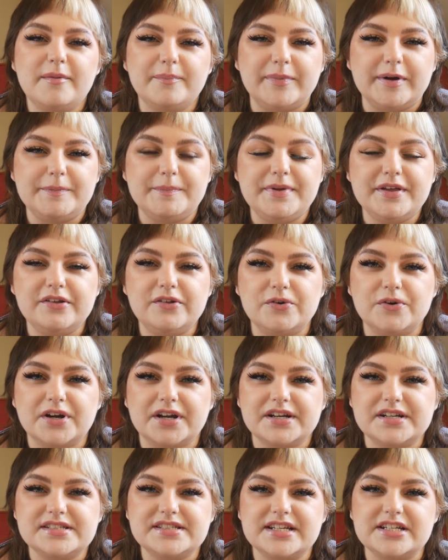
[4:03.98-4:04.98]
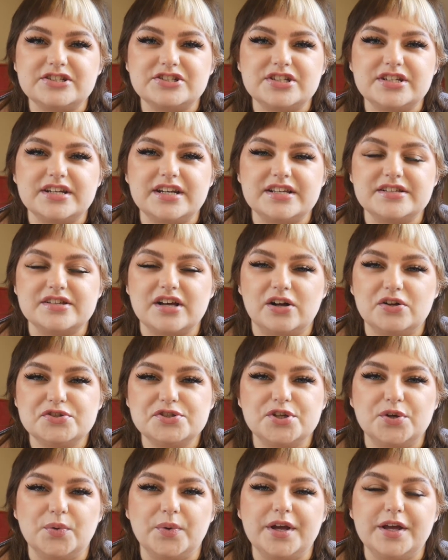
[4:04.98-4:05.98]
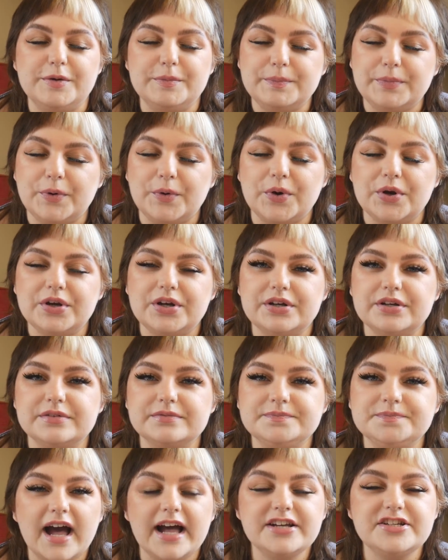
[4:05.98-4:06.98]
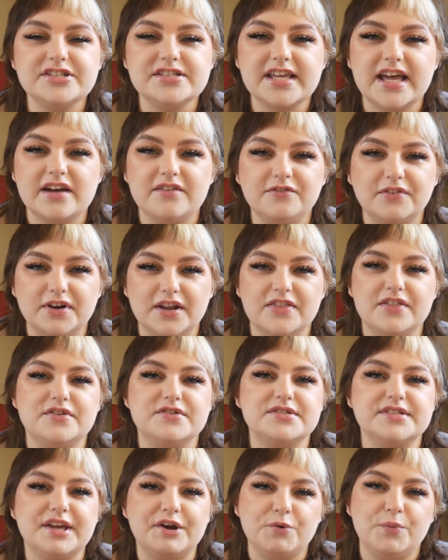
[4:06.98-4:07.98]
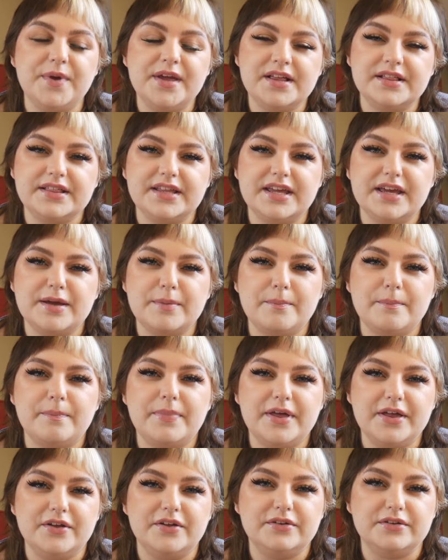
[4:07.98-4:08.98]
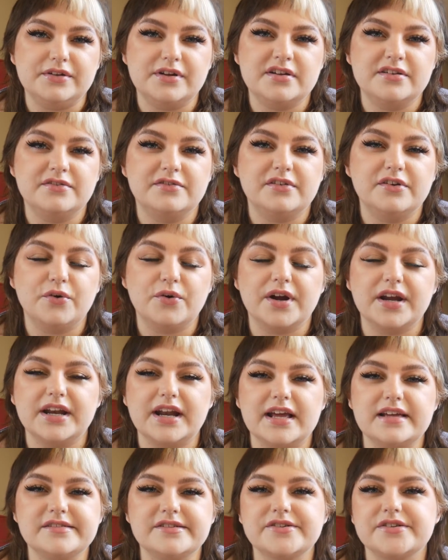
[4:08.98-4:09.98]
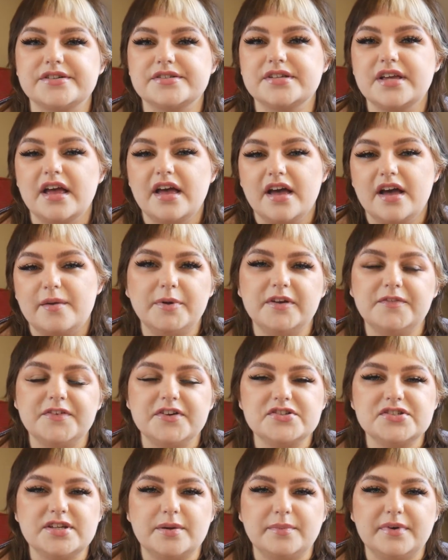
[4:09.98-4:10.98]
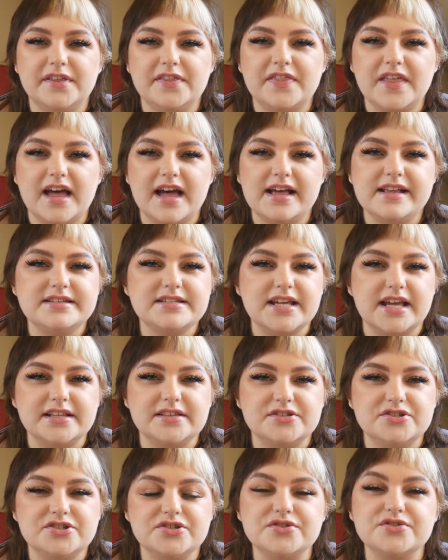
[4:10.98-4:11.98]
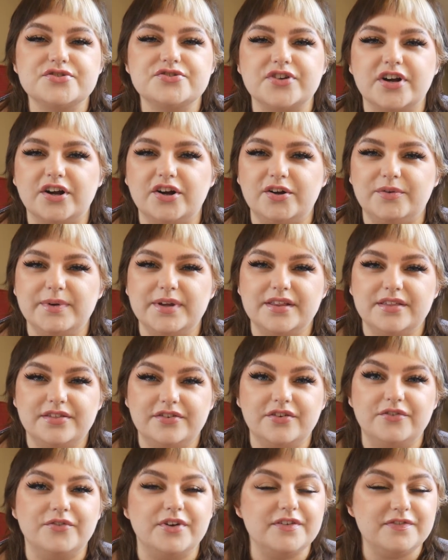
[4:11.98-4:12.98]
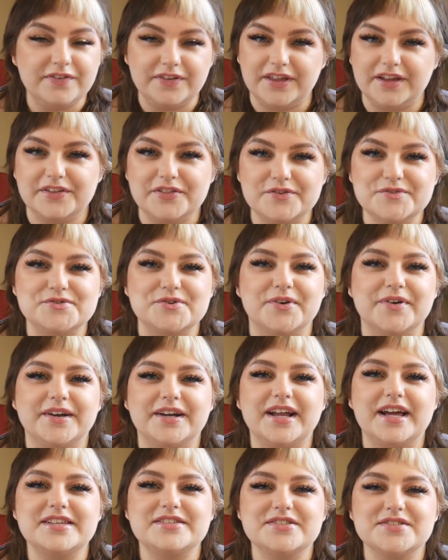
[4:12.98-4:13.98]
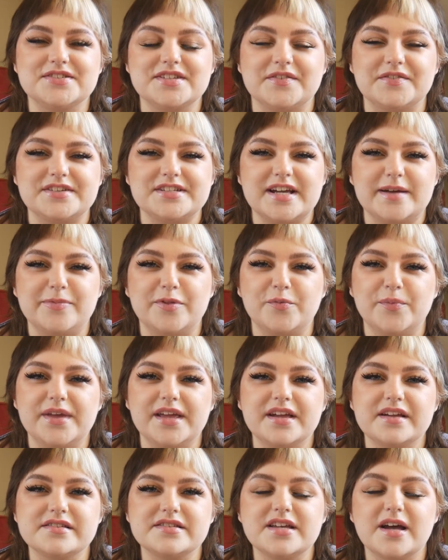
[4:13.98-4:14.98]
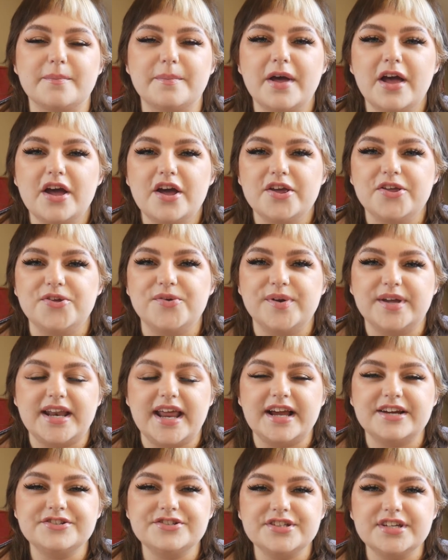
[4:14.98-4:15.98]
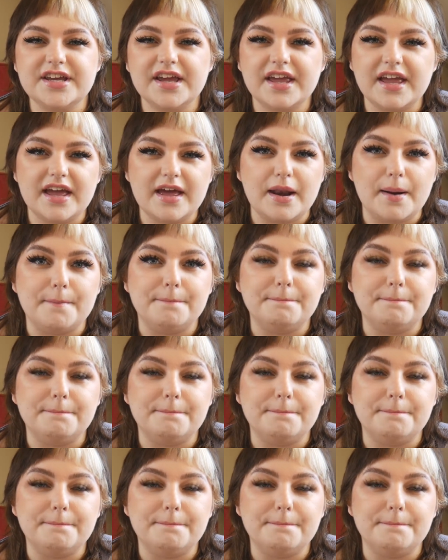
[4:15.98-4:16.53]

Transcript: but pill organization is also important. I just have one of those like weekly pill organizers, but if you're someone that tends to struggle with refilling those organizers every time the week is up, you can actually get